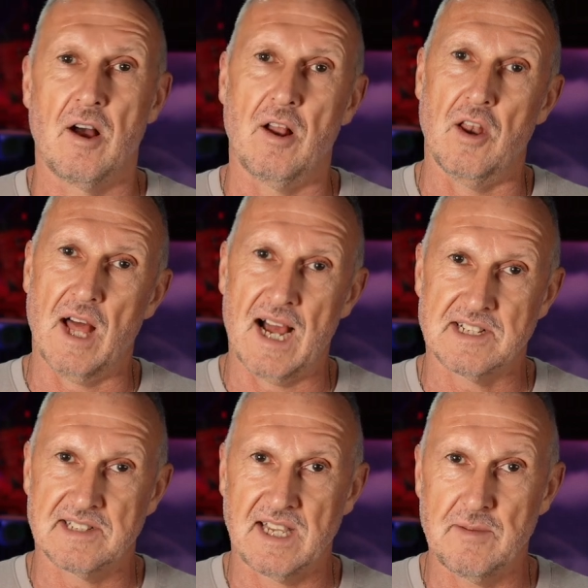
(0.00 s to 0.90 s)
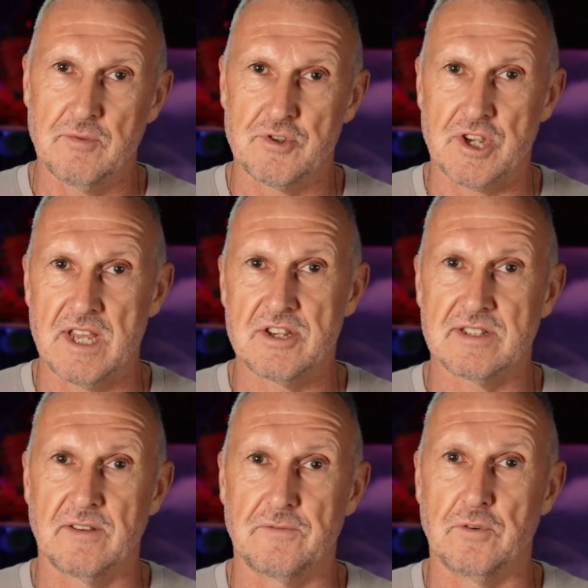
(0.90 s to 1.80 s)
A large ski boot
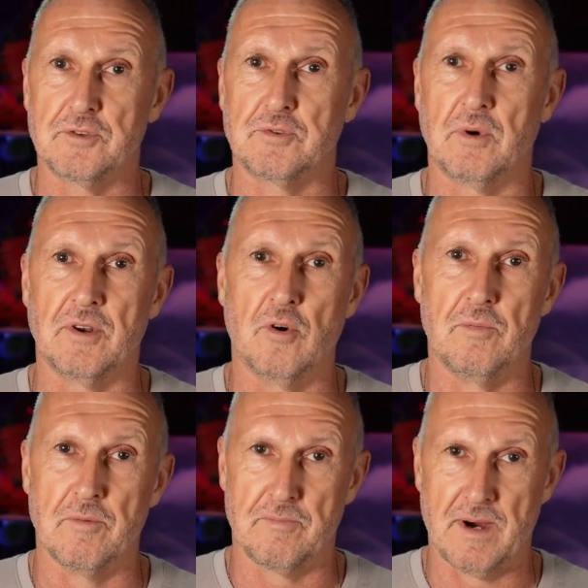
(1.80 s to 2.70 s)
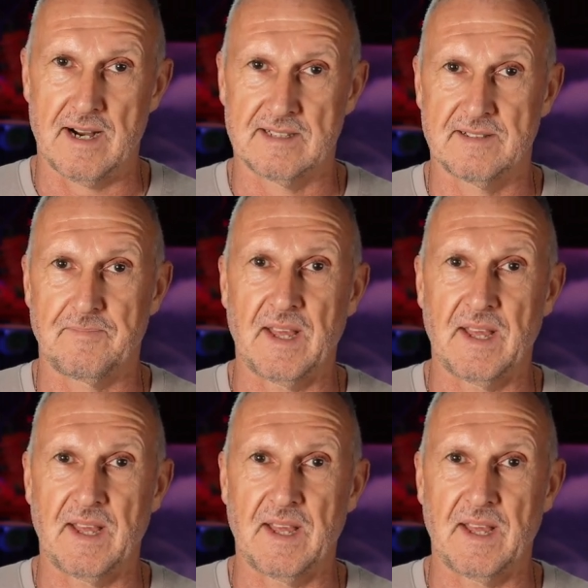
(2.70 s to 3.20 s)
changes the foot to an open part,